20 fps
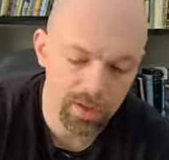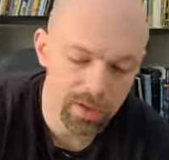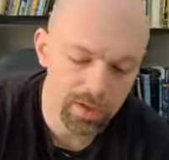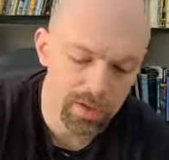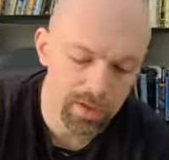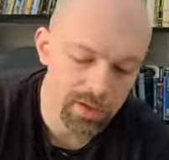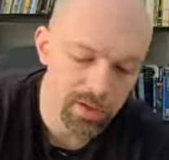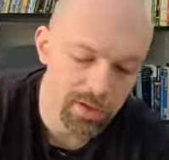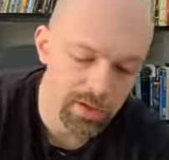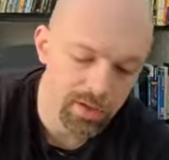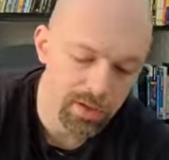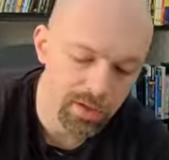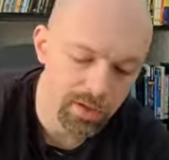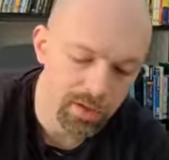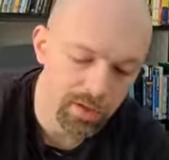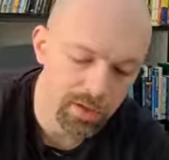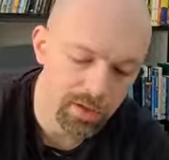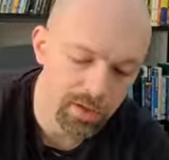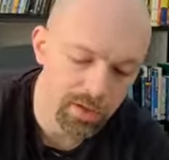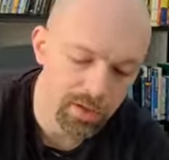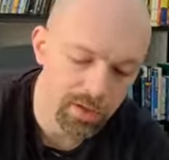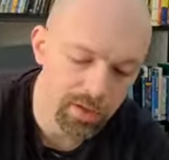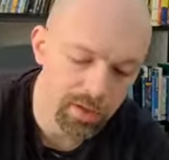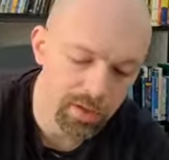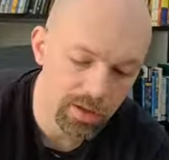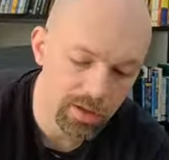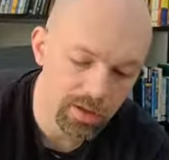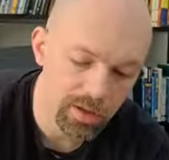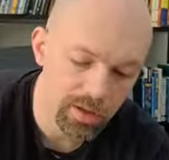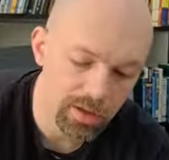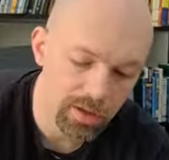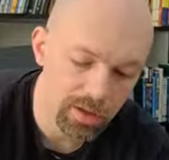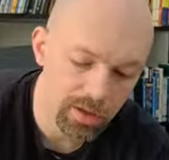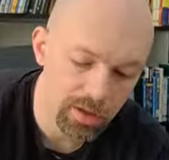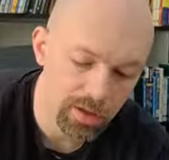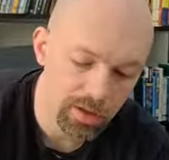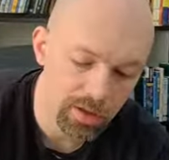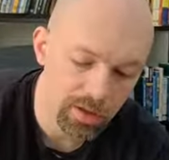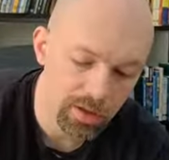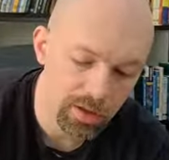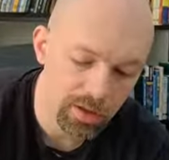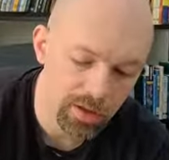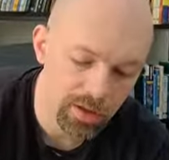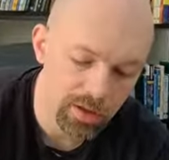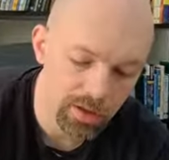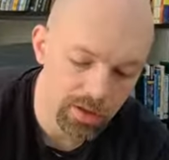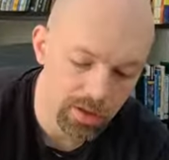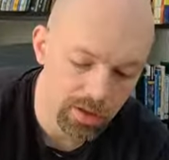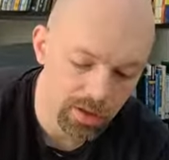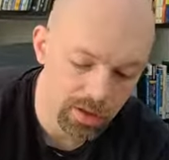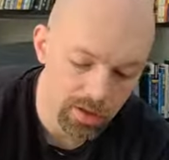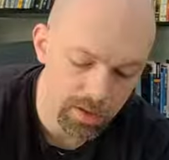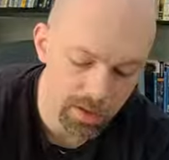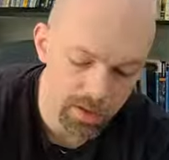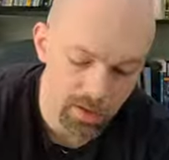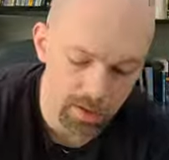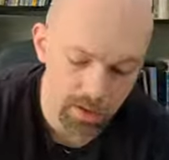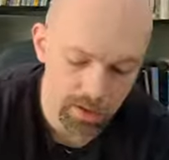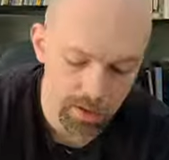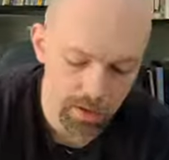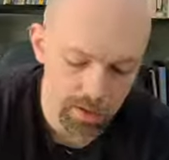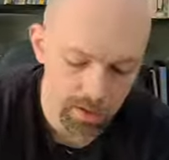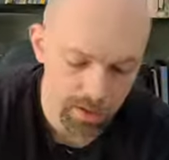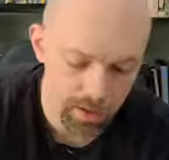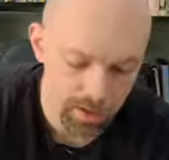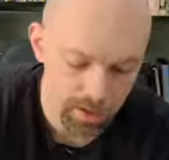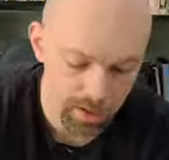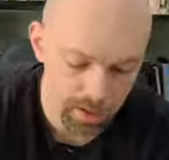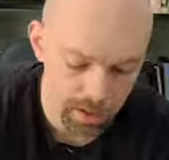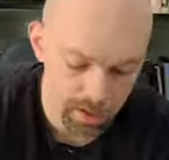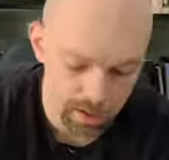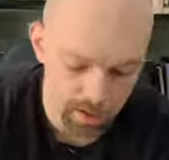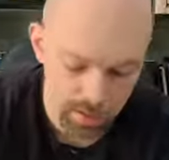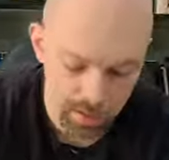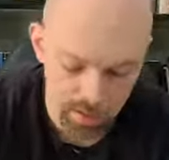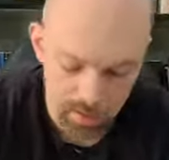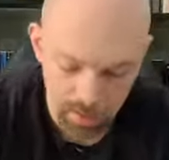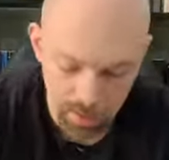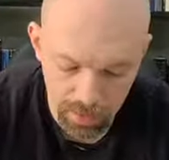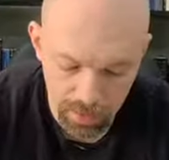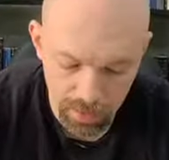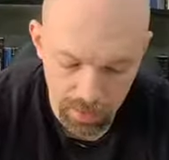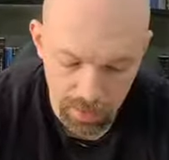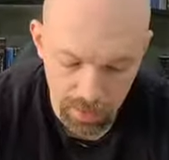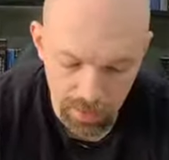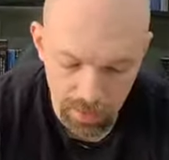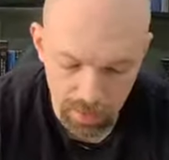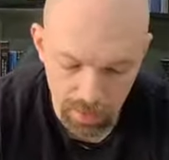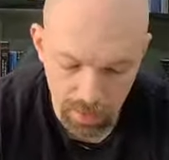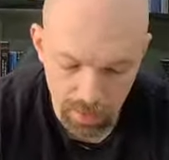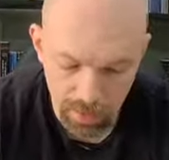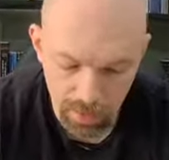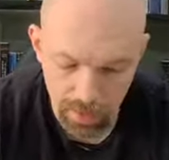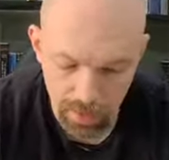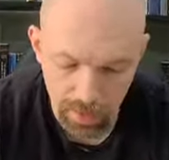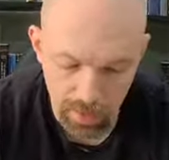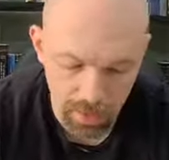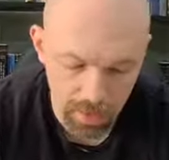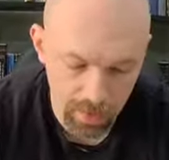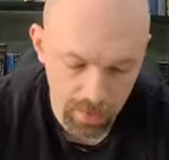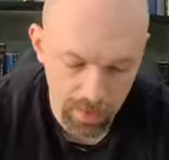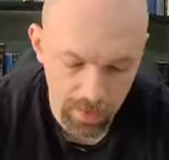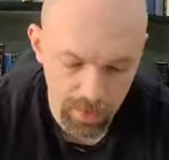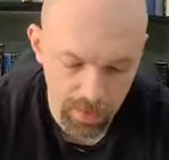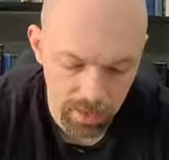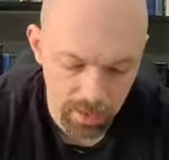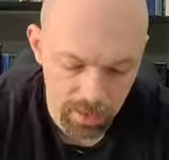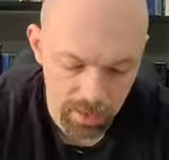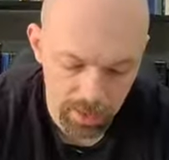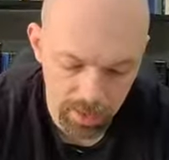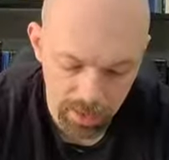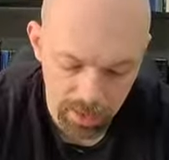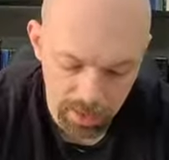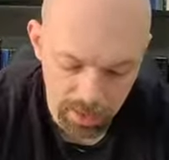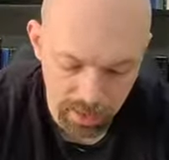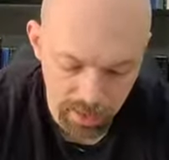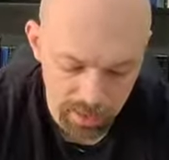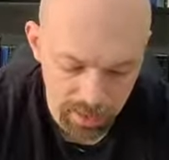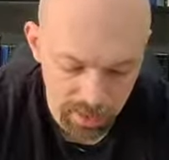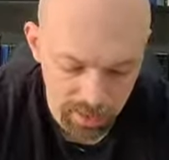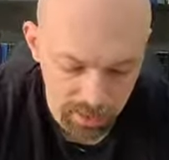(silence)